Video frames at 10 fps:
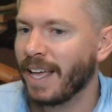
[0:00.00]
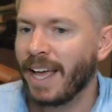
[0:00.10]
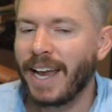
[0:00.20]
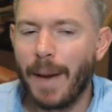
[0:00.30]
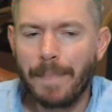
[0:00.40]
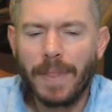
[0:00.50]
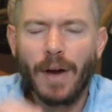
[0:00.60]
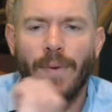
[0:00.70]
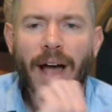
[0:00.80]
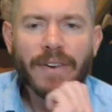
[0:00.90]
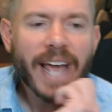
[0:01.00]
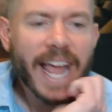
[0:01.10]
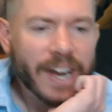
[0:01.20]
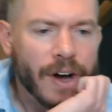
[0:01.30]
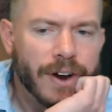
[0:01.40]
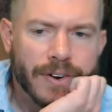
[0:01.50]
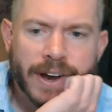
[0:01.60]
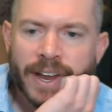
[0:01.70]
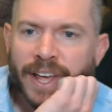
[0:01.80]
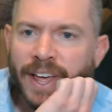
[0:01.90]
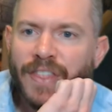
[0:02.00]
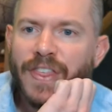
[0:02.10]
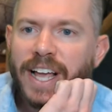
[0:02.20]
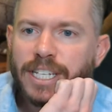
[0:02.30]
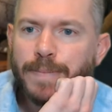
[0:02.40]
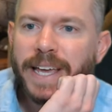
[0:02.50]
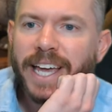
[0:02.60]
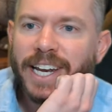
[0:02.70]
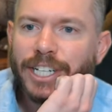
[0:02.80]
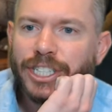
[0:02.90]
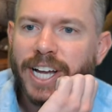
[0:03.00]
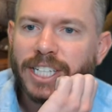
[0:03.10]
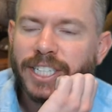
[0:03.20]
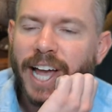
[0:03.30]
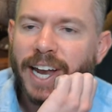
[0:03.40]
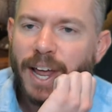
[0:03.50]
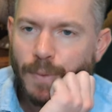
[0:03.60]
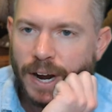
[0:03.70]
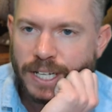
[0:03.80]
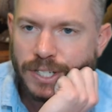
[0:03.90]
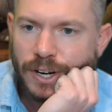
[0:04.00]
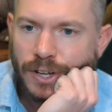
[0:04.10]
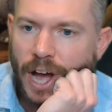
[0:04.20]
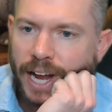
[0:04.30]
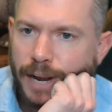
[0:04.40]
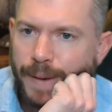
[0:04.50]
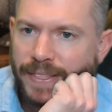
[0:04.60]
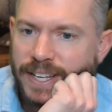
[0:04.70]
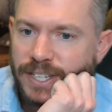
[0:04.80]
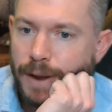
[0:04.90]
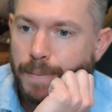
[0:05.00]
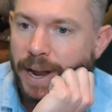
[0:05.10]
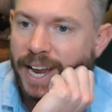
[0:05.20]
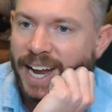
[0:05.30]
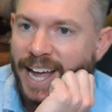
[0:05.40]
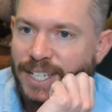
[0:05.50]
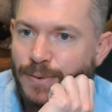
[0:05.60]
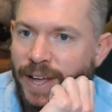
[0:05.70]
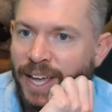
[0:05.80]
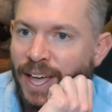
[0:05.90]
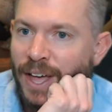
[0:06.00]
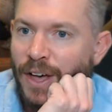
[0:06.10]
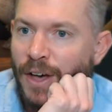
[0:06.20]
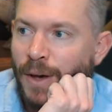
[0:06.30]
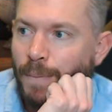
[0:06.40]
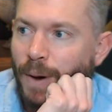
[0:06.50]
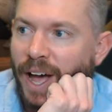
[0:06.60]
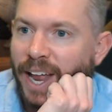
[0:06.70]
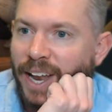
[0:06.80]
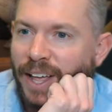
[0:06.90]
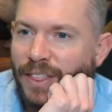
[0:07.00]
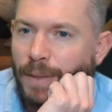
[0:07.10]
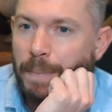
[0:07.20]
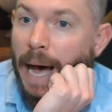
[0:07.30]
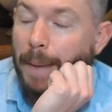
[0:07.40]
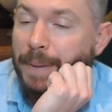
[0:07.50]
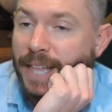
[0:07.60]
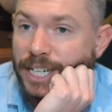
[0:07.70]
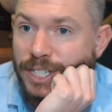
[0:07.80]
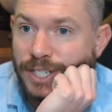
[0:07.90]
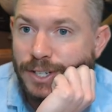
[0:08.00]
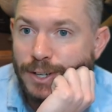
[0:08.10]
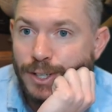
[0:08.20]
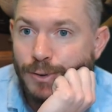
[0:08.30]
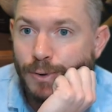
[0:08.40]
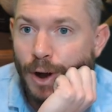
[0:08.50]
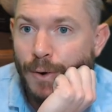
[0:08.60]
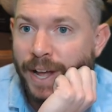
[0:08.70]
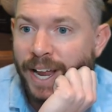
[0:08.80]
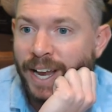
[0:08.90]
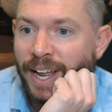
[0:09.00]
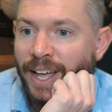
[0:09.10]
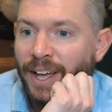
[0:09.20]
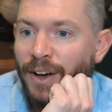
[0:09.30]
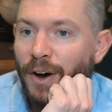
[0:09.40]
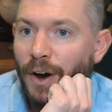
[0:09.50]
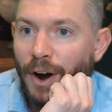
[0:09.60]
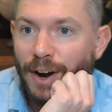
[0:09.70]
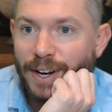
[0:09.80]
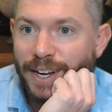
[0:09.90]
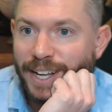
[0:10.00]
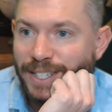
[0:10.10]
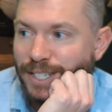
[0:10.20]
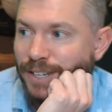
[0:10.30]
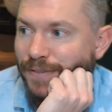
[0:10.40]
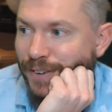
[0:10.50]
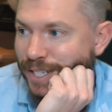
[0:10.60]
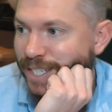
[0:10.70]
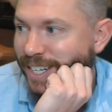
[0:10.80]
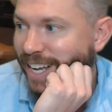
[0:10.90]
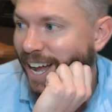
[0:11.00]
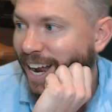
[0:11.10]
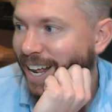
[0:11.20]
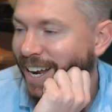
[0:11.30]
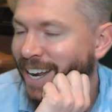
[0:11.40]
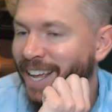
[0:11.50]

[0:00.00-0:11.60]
Now, around 800, things begin to change again. And we're going to start talking about this on Monday next week, but the population starts growing, art gets sophisticated,